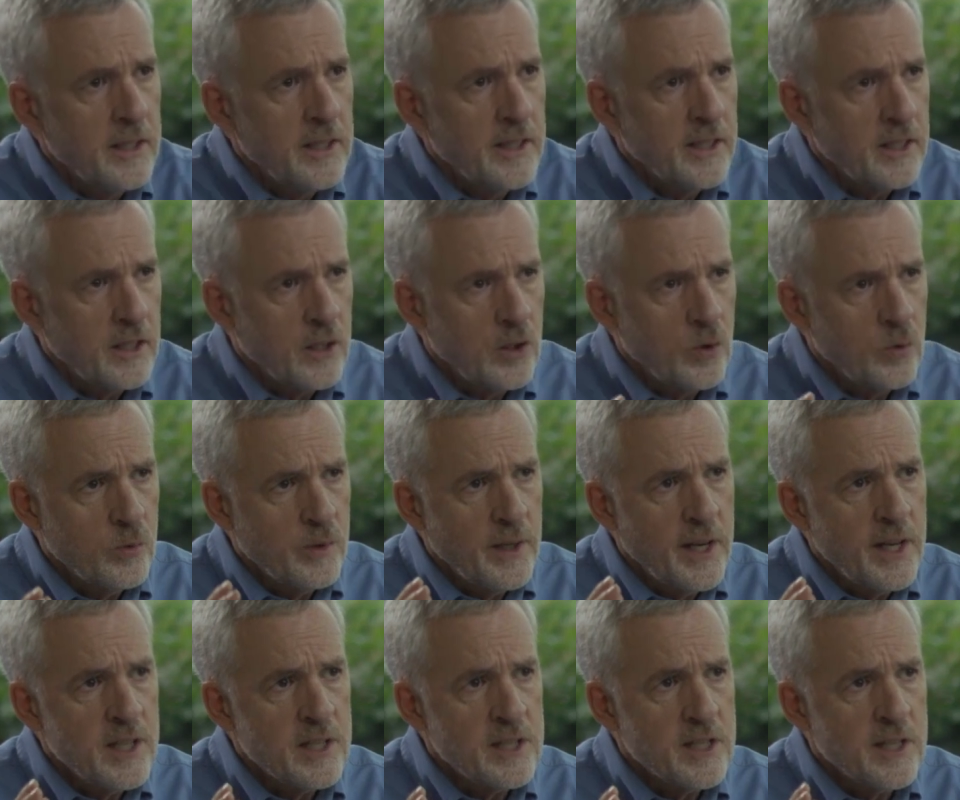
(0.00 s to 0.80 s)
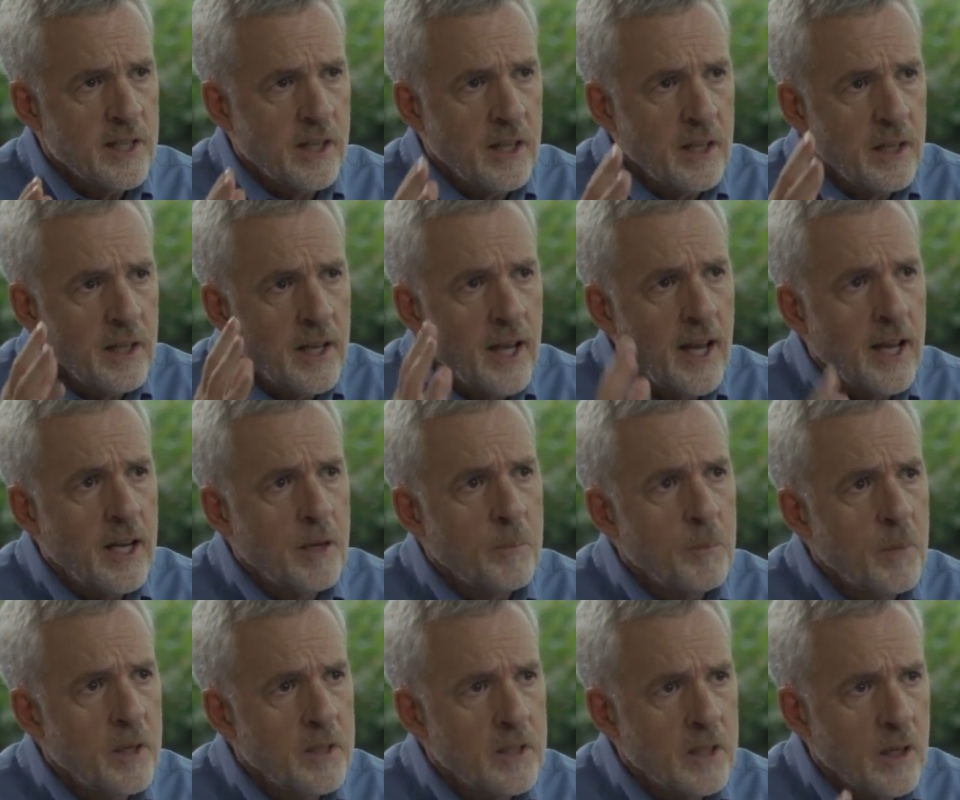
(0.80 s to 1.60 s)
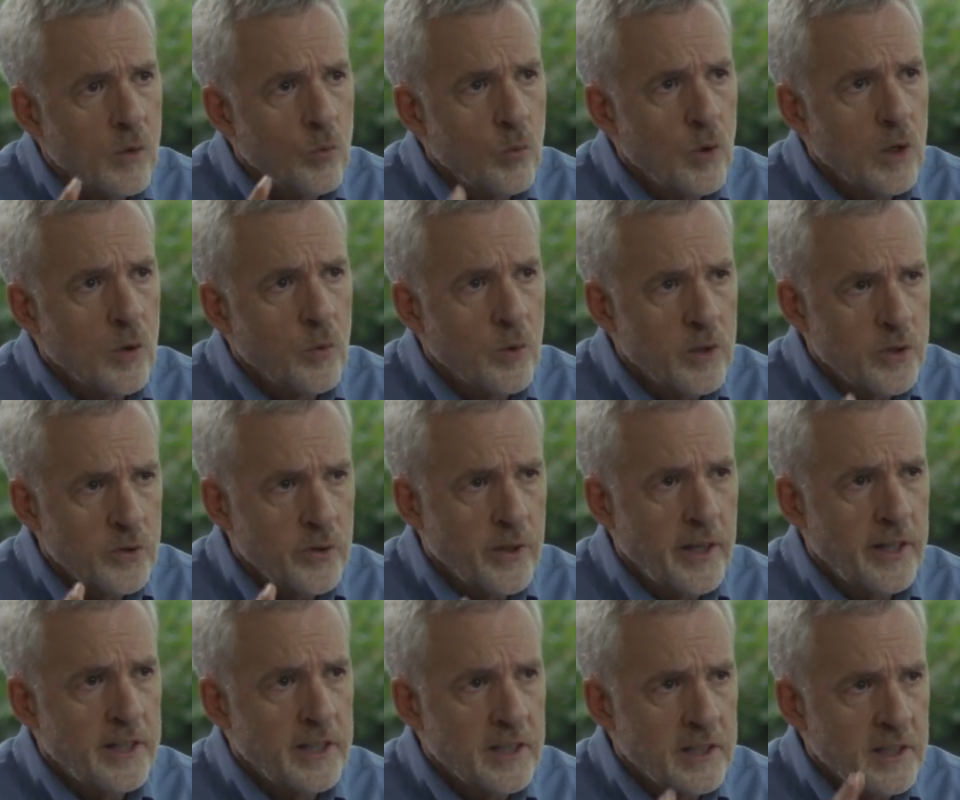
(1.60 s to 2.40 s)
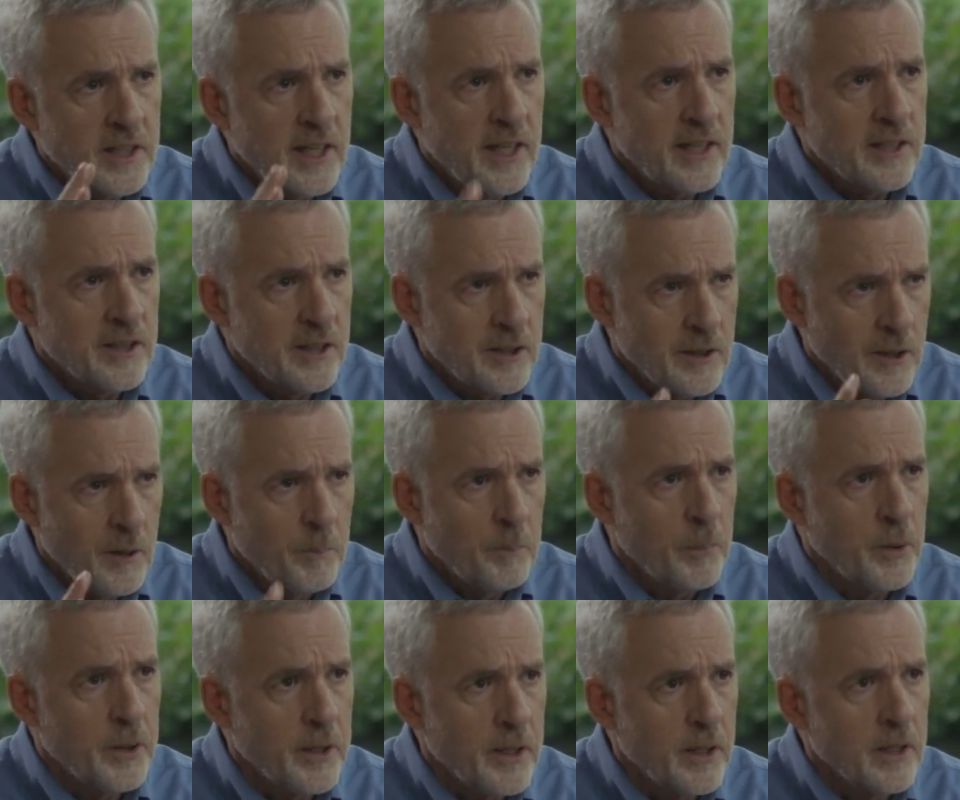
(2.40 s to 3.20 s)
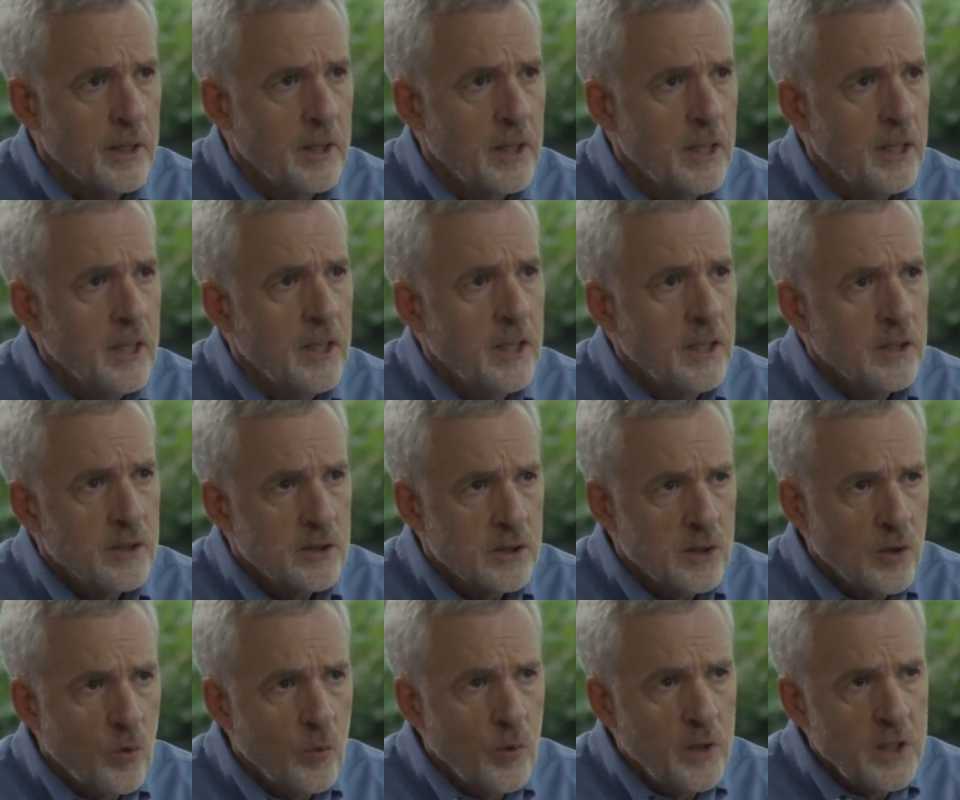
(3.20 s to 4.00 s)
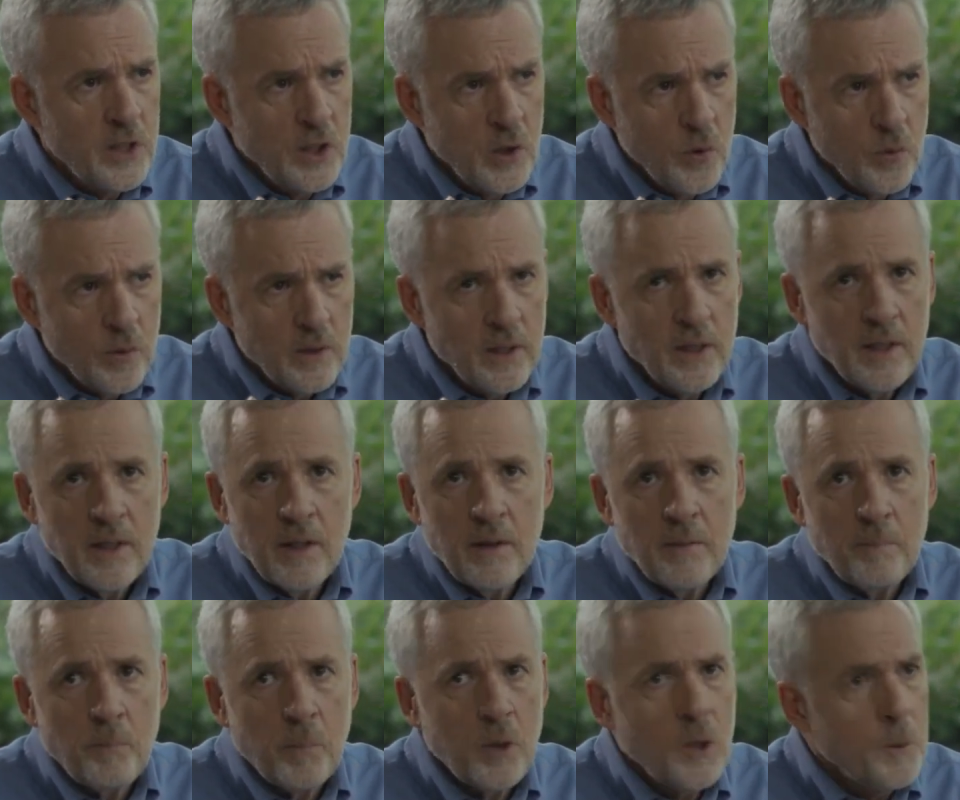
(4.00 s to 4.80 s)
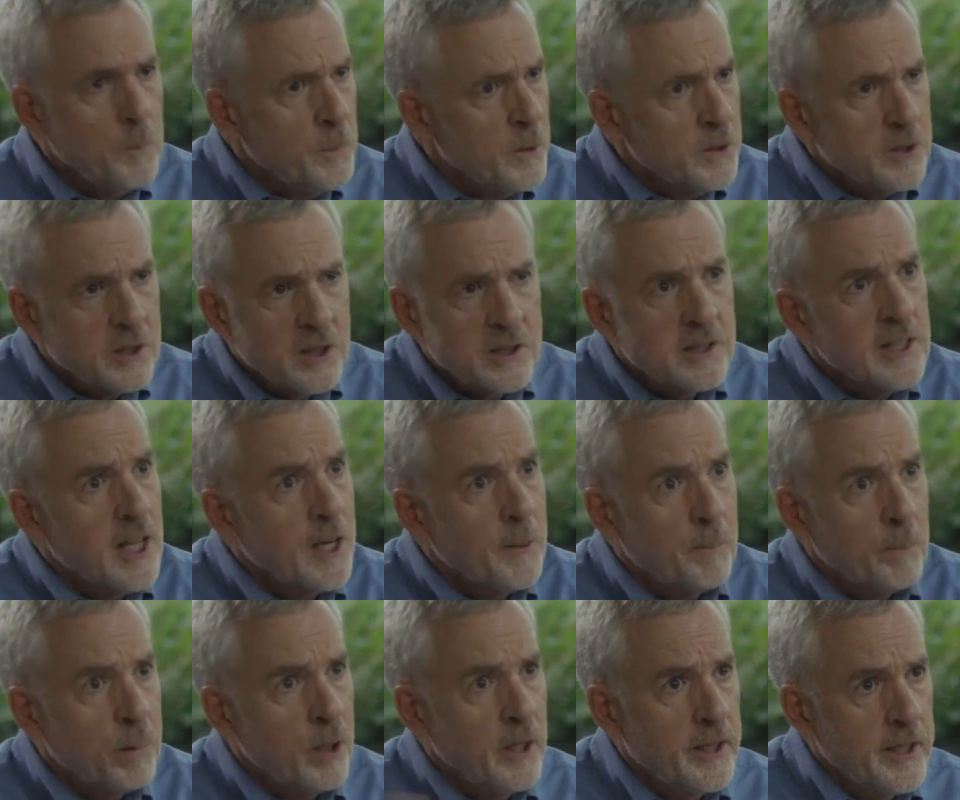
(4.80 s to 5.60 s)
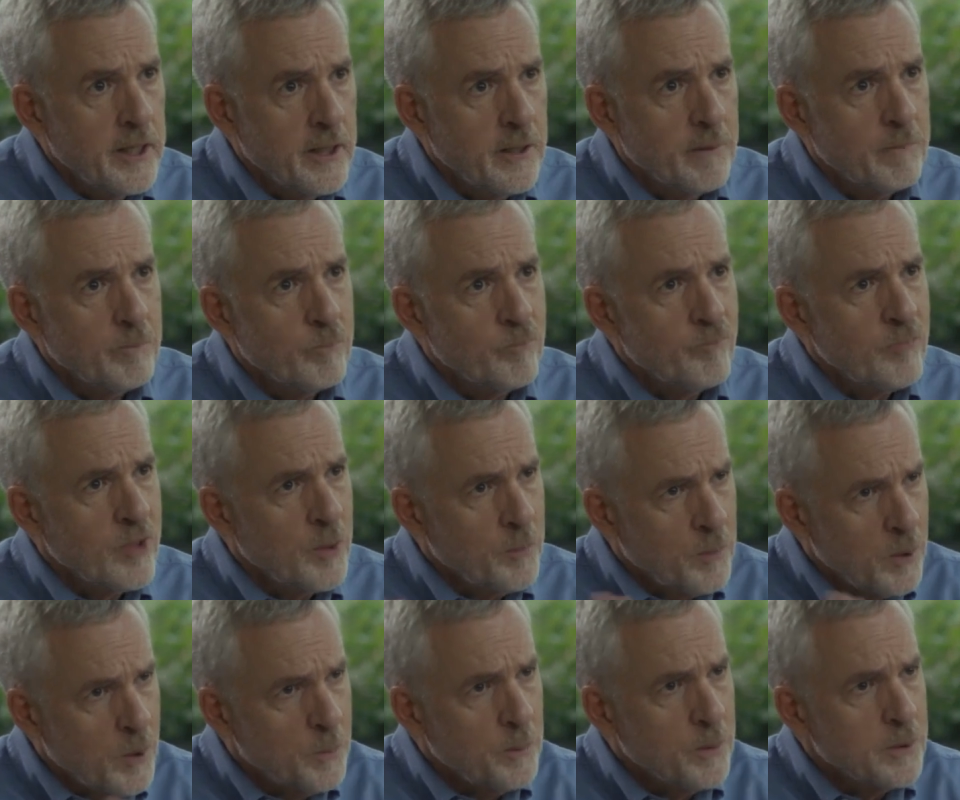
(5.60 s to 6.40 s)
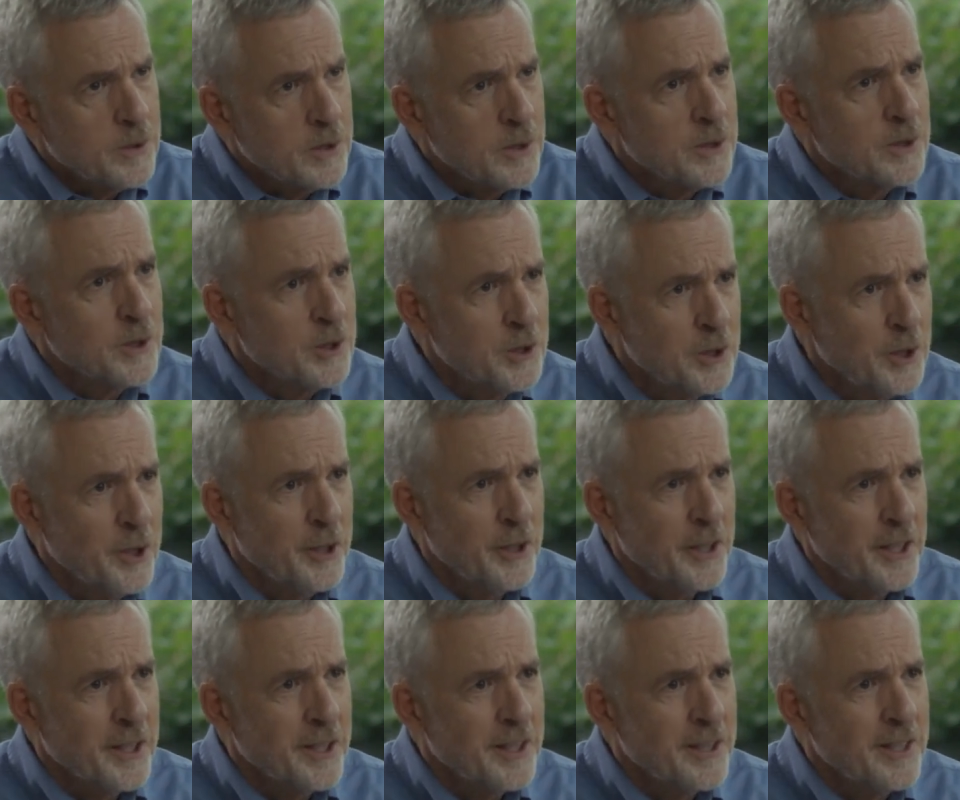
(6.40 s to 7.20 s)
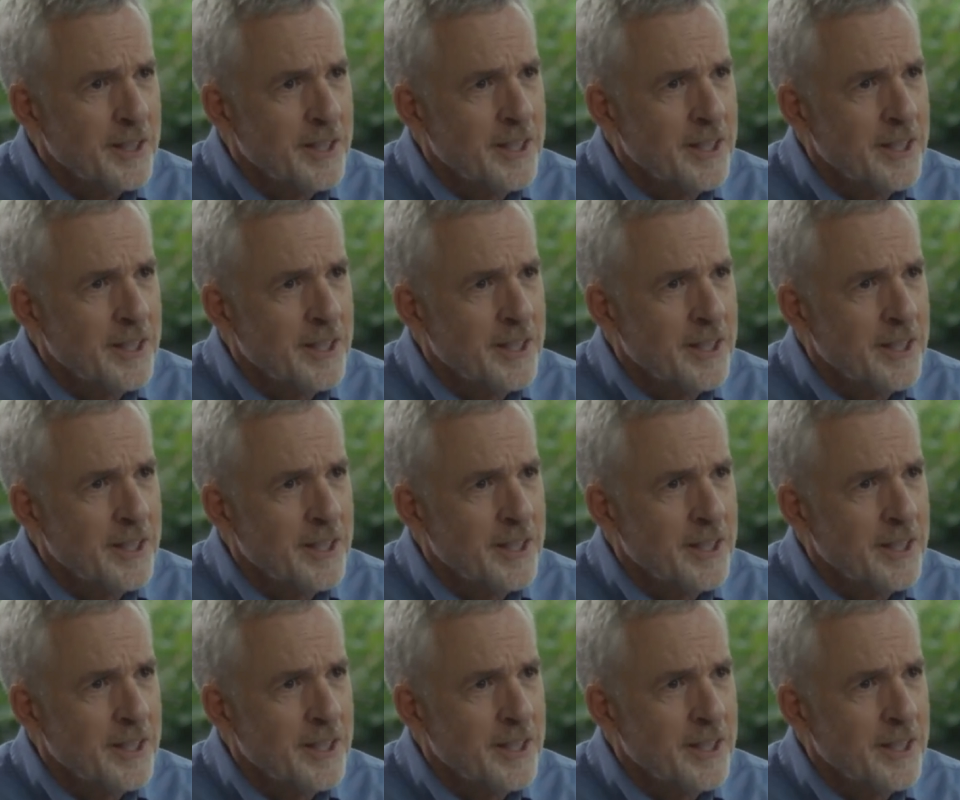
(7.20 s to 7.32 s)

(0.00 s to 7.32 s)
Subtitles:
It creates an alignment on where we're trying to take the company. So purpose is not a plan. Purpose is a journey.